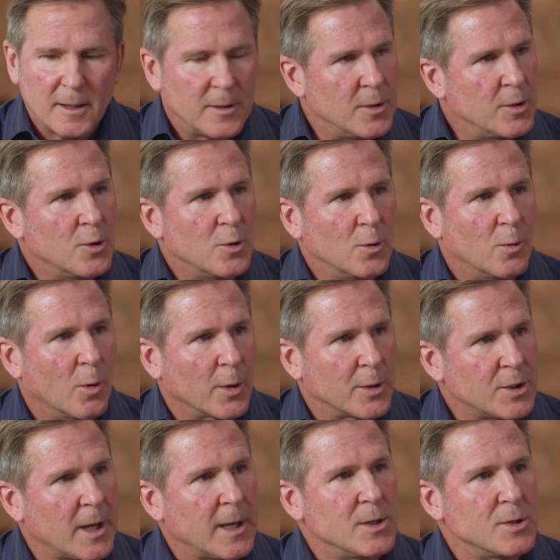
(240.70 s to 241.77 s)
new or
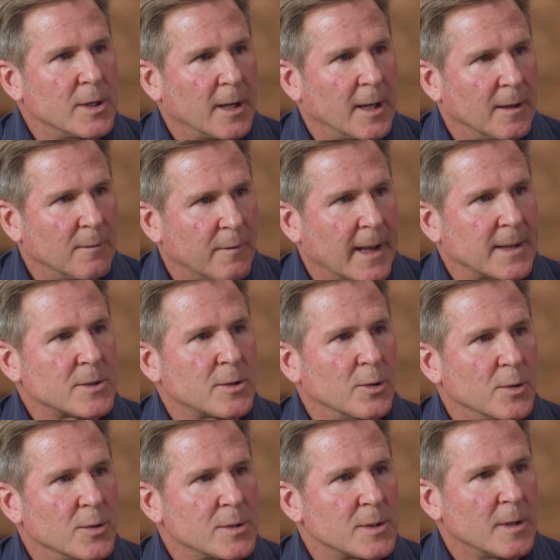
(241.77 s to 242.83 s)
changing
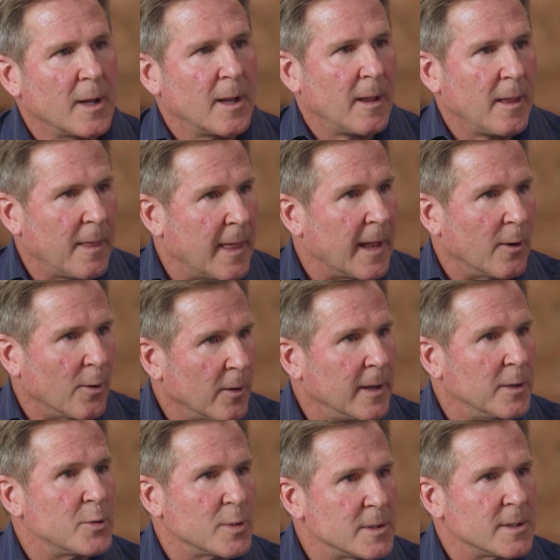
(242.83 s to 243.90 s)
investors that are
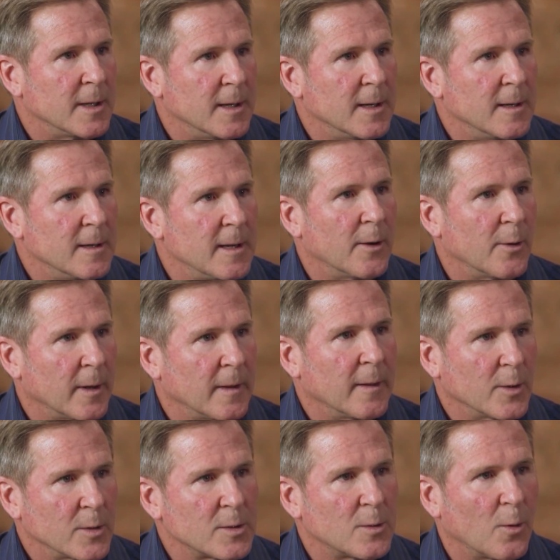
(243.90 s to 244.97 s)
interested in hearing
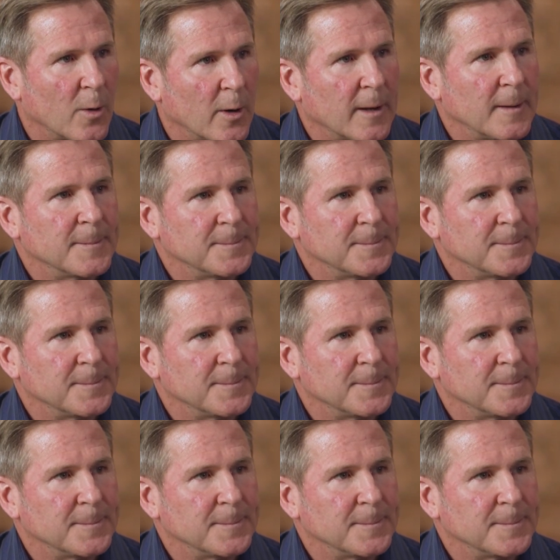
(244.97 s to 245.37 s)
their story.